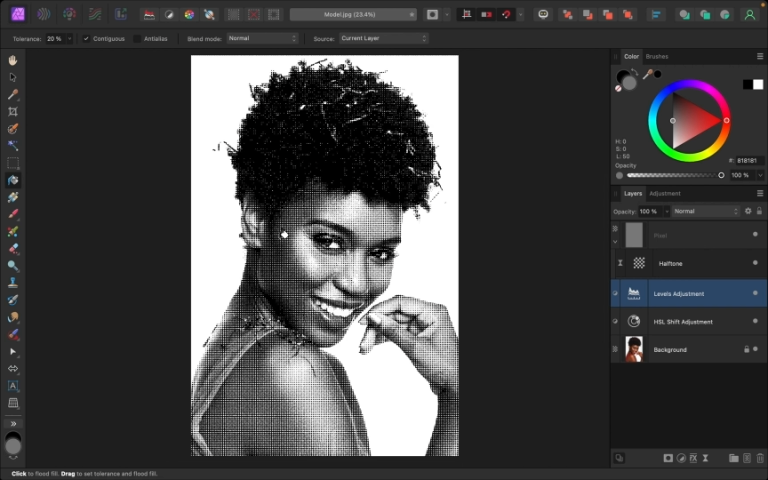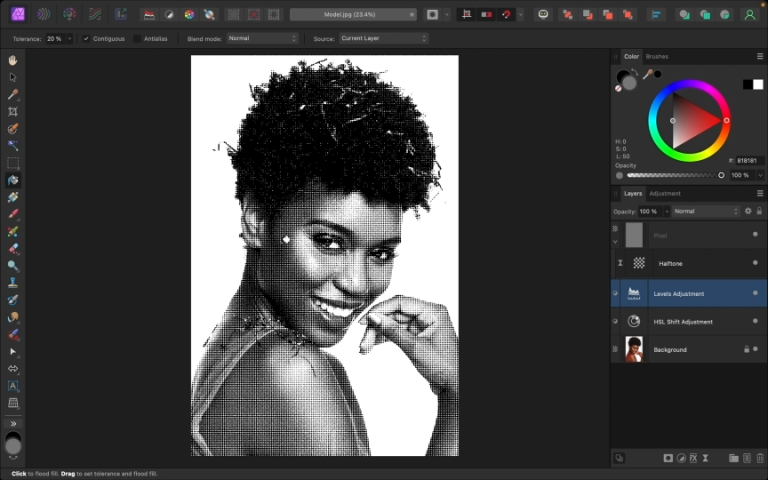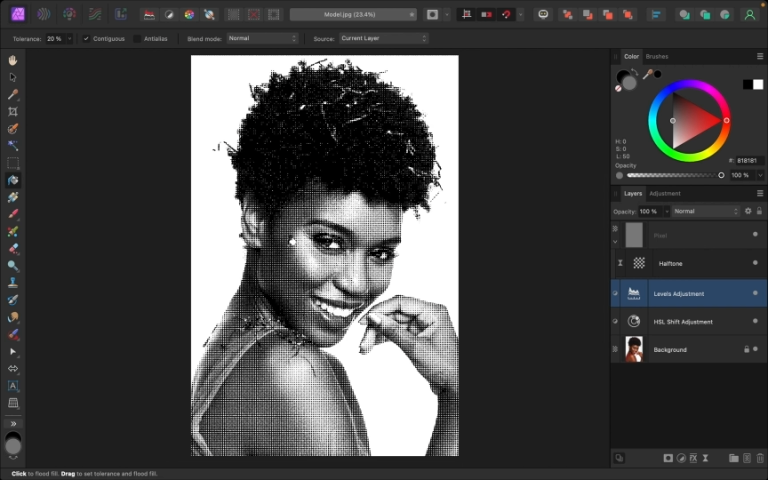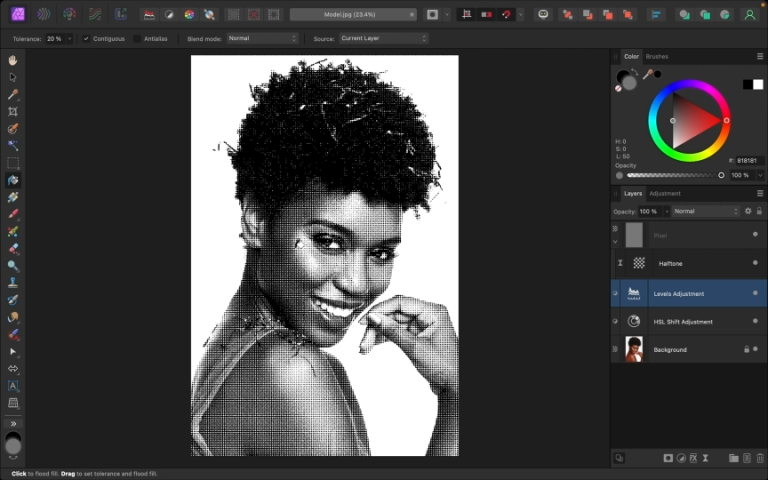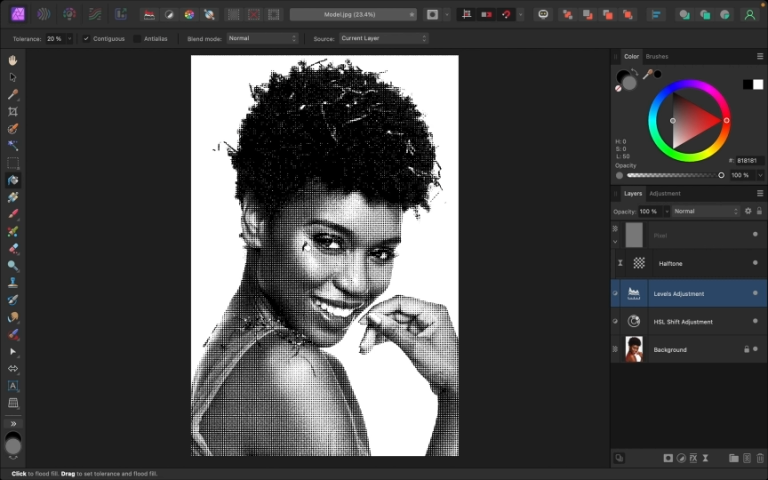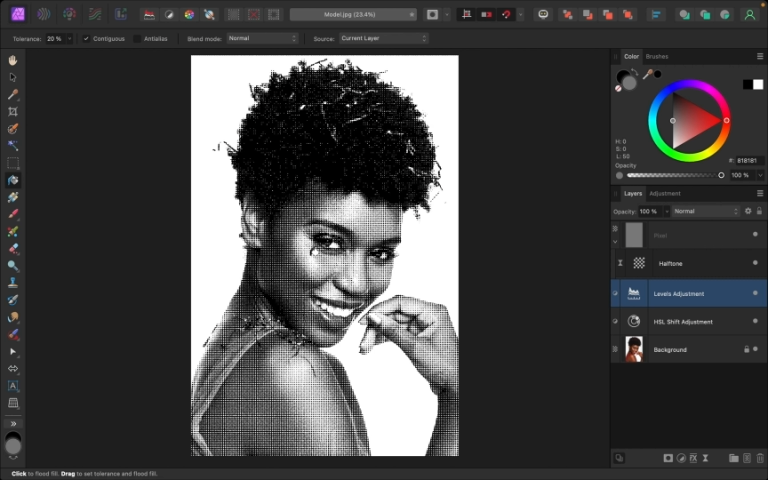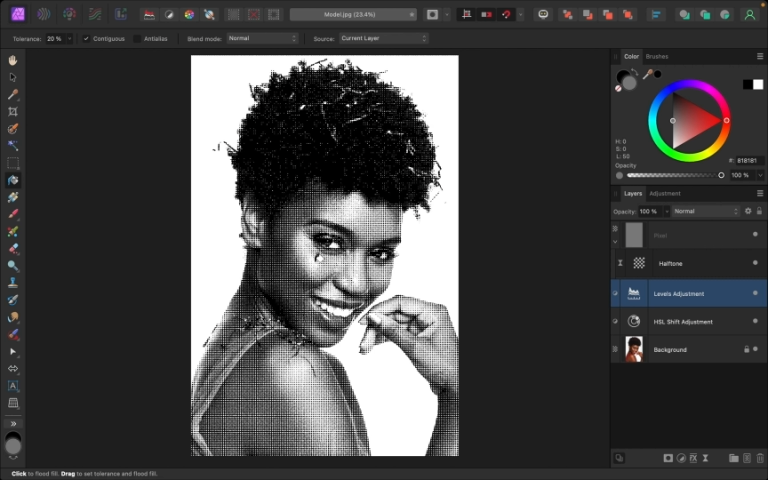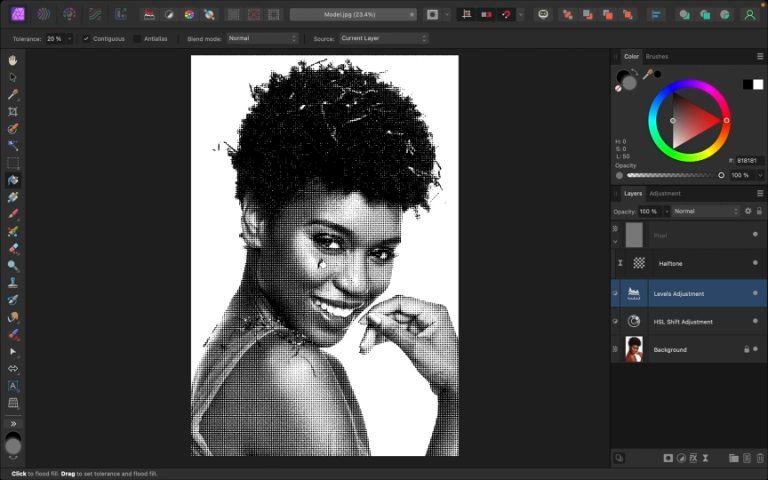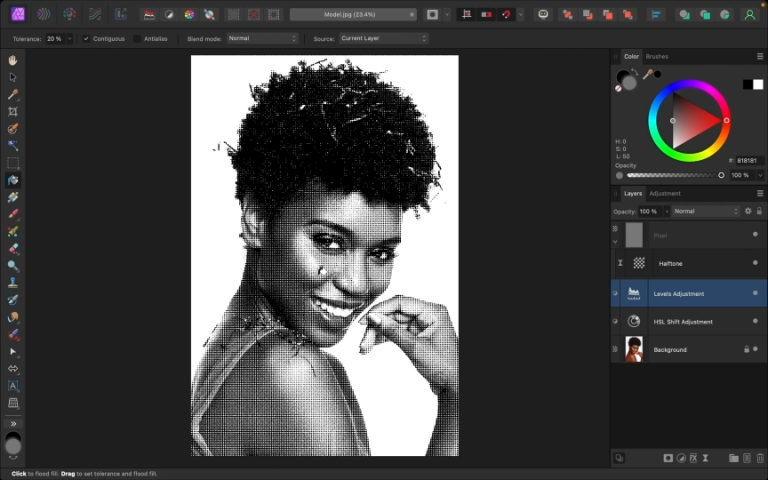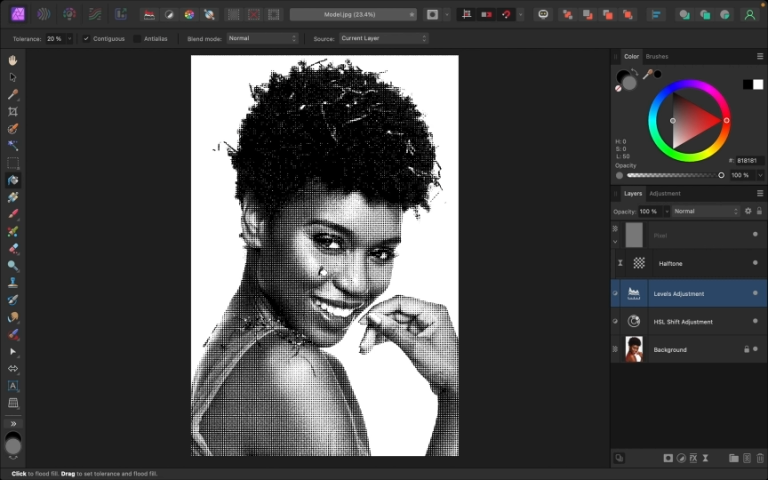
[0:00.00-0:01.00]
curves
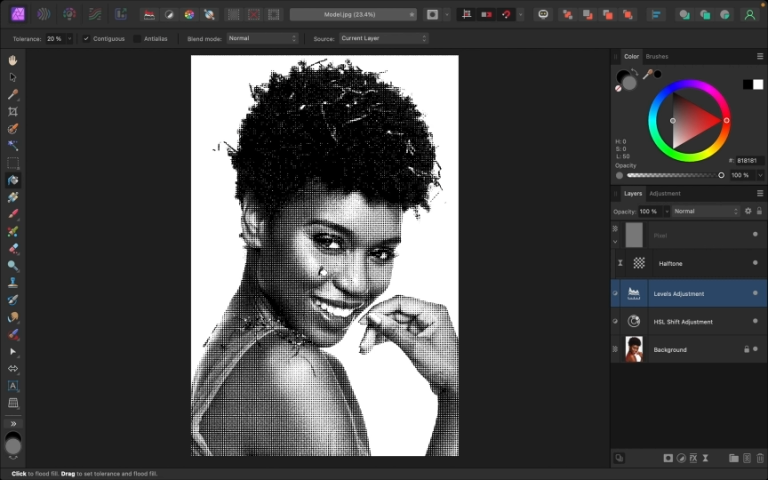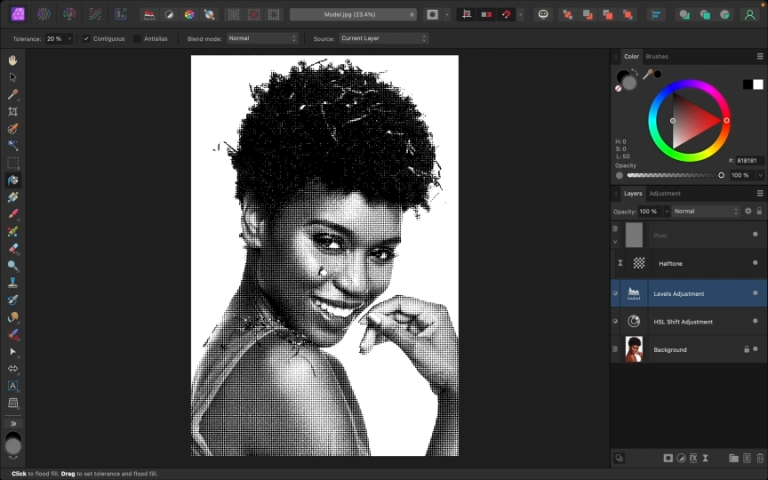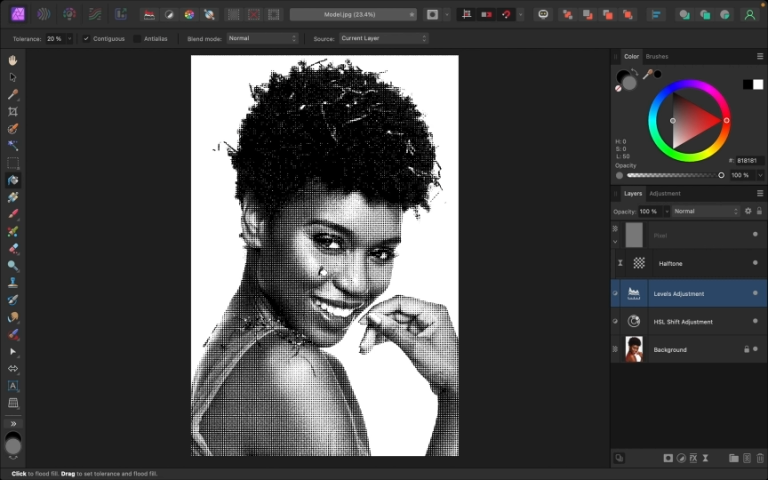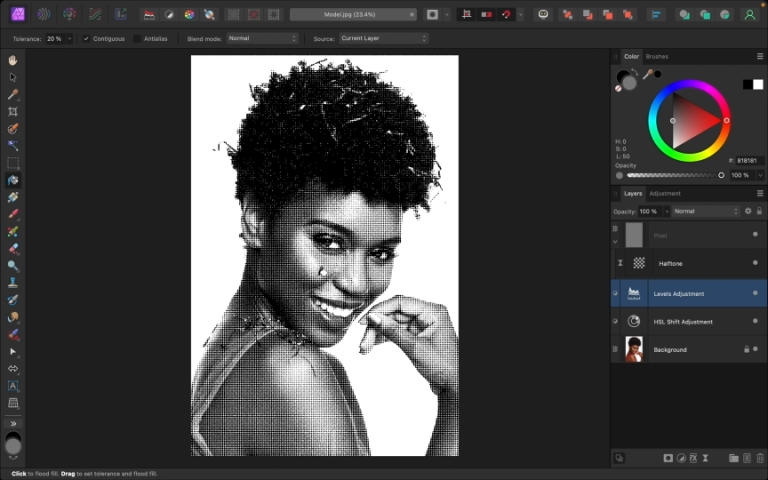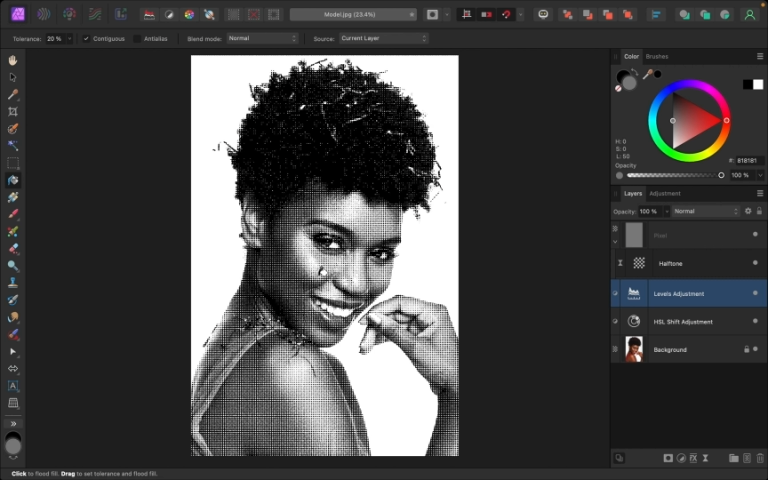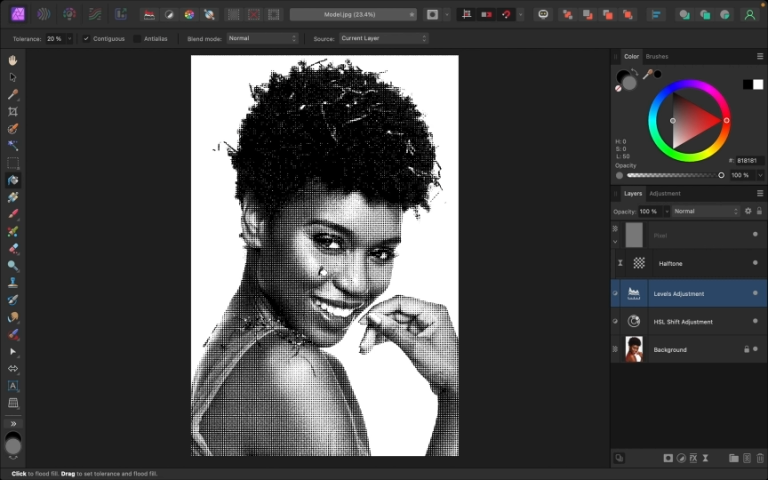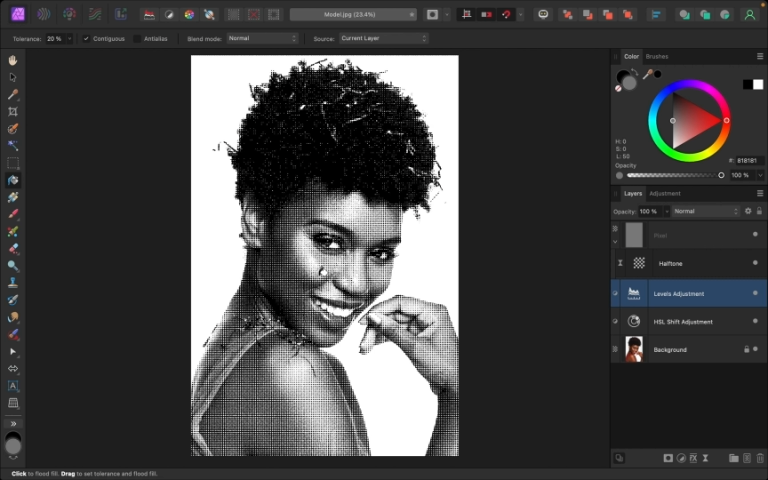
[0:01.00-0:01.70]
of her face.